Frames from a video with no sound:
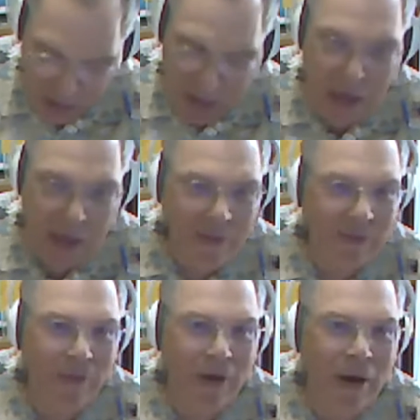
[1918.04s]
And that was
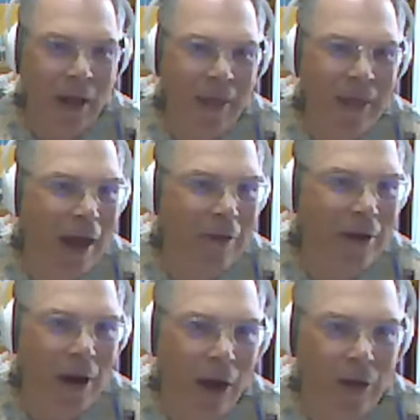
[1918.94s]
for a
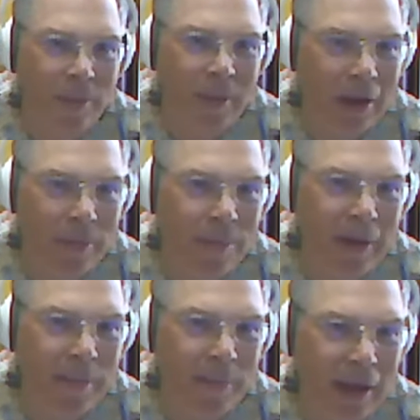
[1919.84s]
thousand dollar bill,
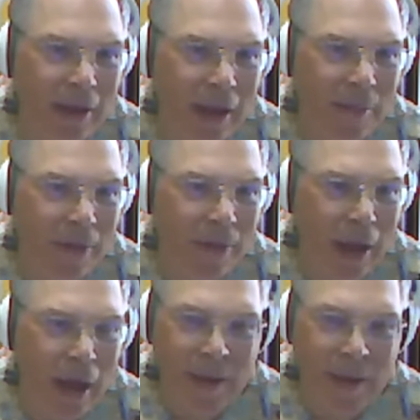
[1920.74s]
bill label. I